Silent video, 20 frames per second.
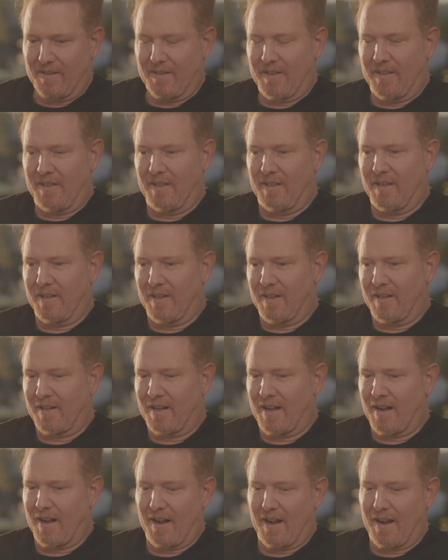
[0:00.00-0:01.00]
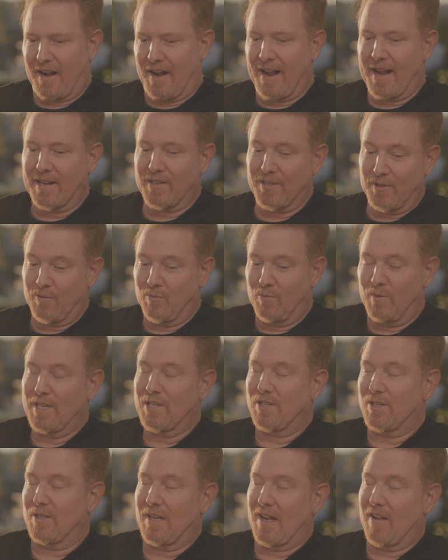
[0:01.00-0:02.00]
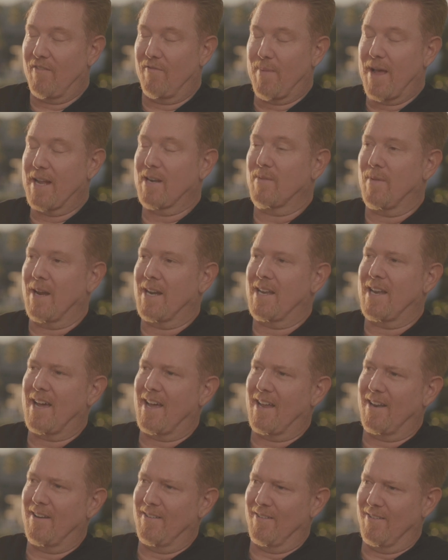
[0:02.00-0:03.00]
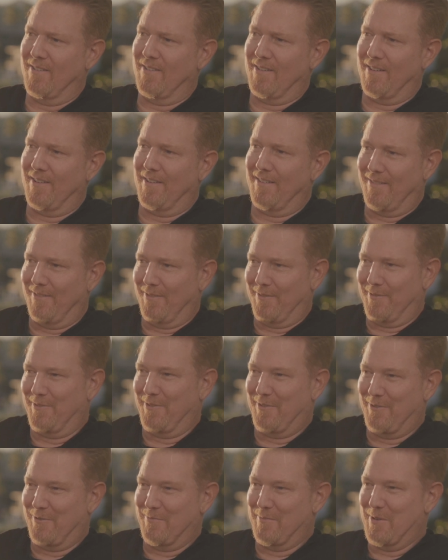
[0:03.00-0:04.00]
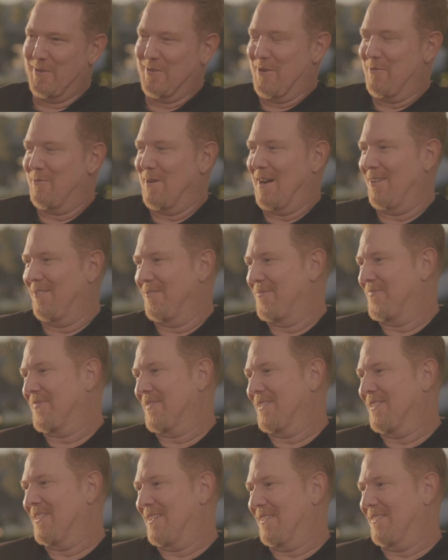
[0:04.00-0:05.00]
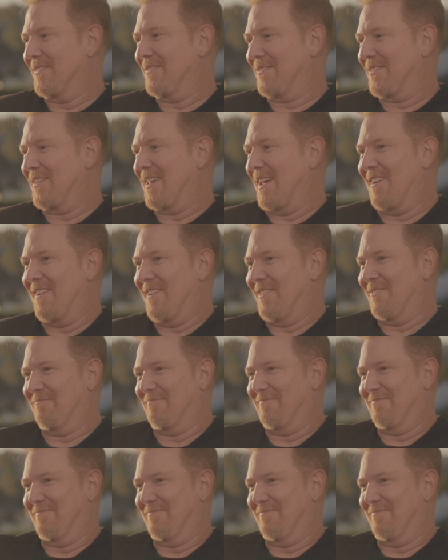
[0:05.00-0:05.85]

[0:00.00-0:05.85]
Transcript: I actually wish, I've begged my dad, whom you know well, to get on